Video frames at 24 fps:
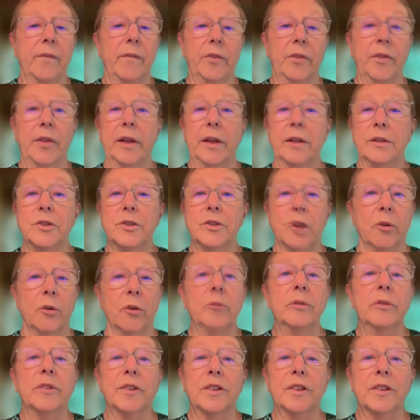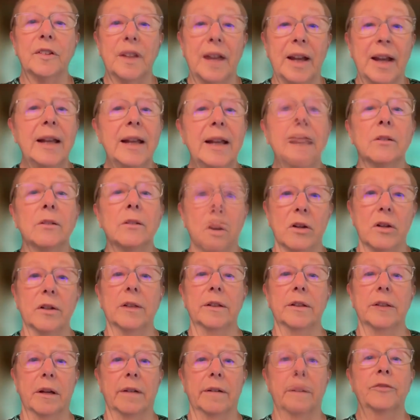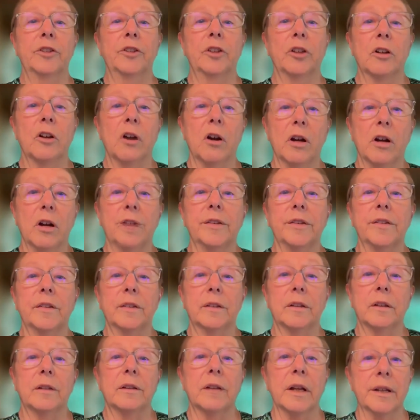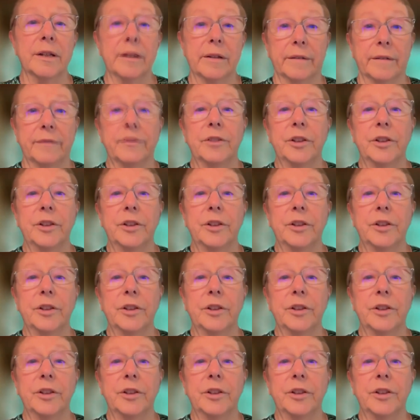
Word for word: they don't stay long enough to cause enough